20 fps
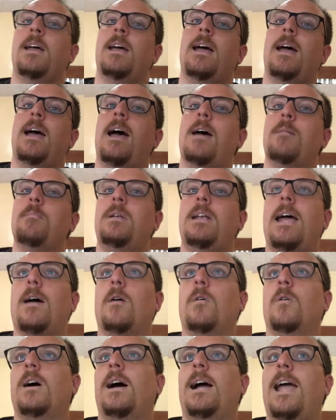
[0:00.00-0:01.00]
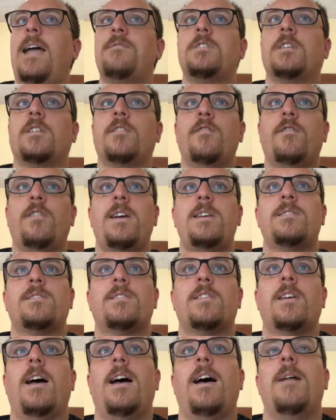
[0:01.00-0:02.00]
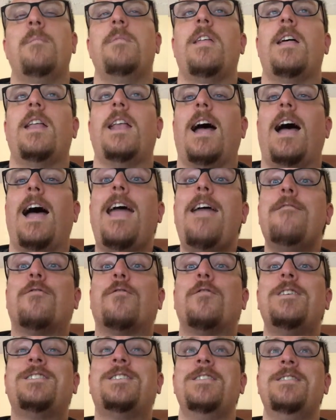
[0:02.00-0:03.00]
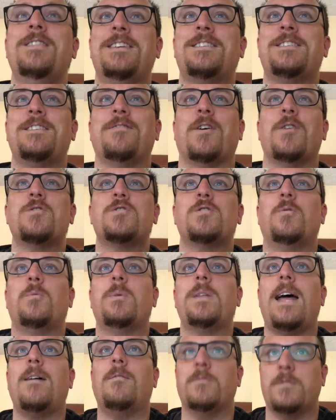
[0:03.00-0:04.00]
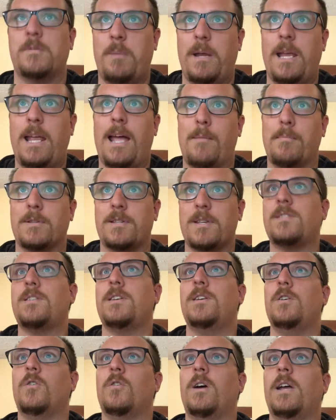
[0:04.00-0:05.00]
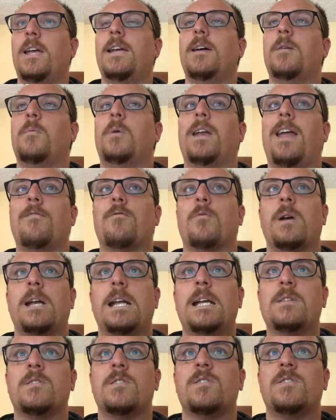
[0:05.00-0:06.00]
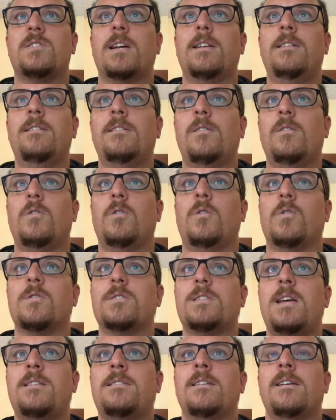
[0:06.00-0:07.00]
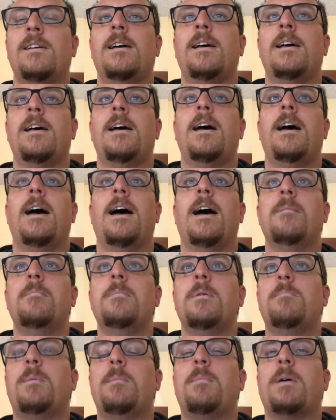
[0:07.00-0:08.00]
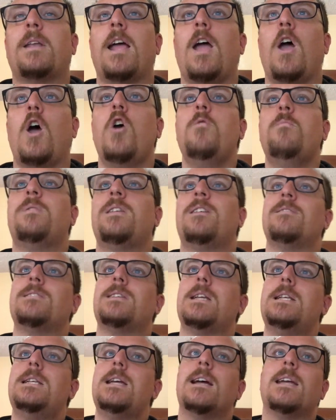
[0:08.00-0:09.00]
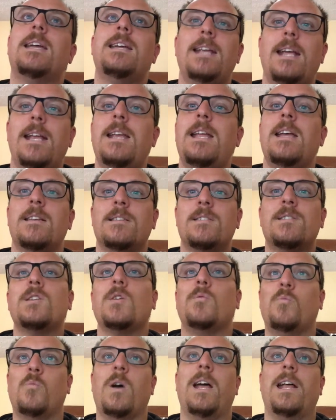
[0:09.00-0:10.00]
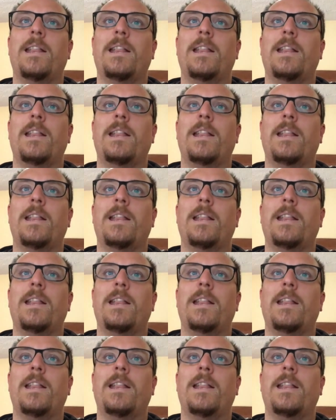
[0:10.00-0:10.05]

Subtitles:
Now, I have to confess that I've written this devotional without being able to see or hear what everyone else has done or said, but I hope there is a nugget in here somewhere